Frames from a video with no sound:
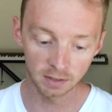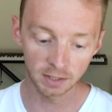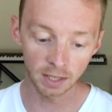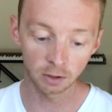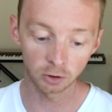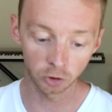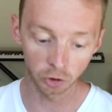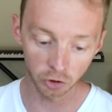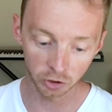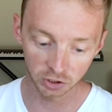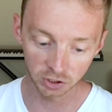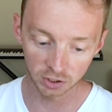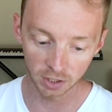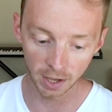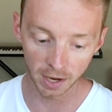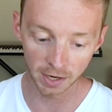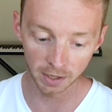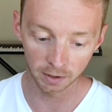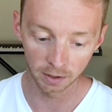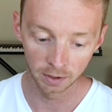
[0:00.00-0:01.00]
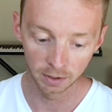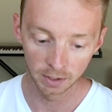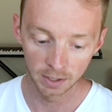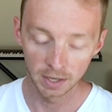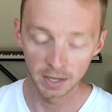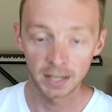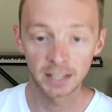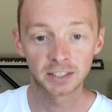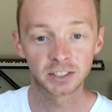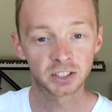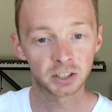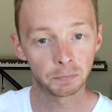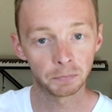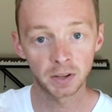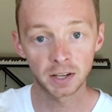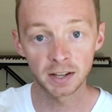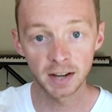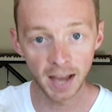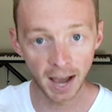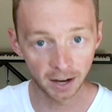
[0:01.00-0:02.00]
that looks like
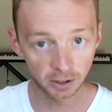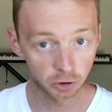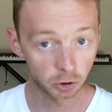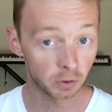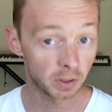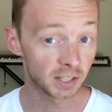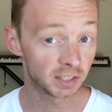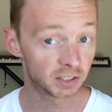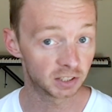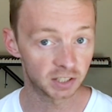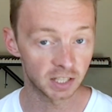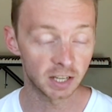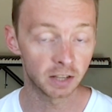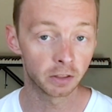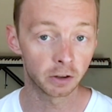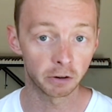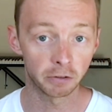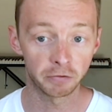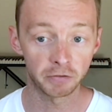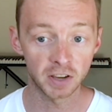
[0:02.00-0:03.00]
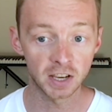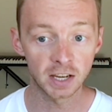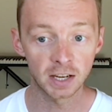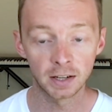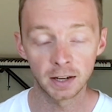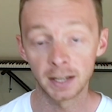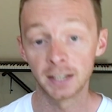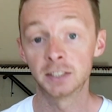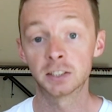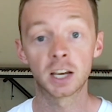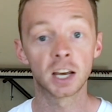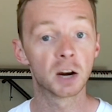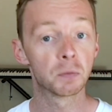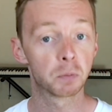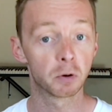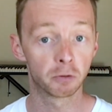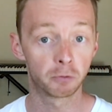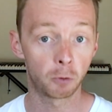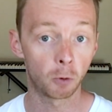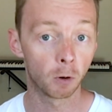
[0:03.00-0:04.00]
something natural they'd see in their feed is going to
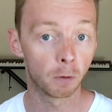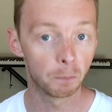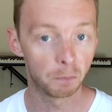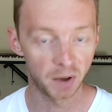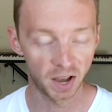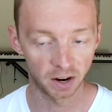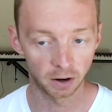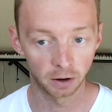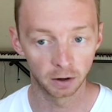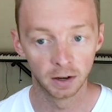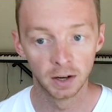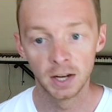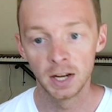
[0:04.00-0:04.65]
perform better.